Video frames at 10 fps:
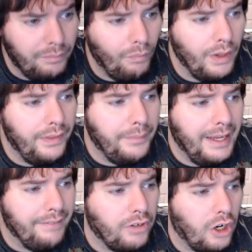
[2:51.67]
then we
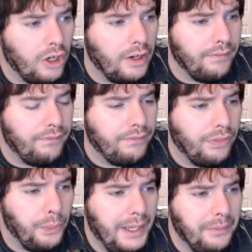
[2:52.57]
have our
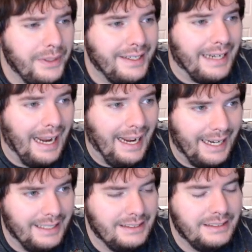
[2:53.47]
3
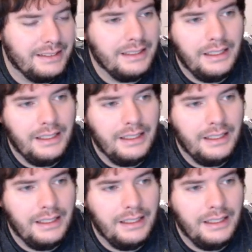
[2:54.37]
Redains,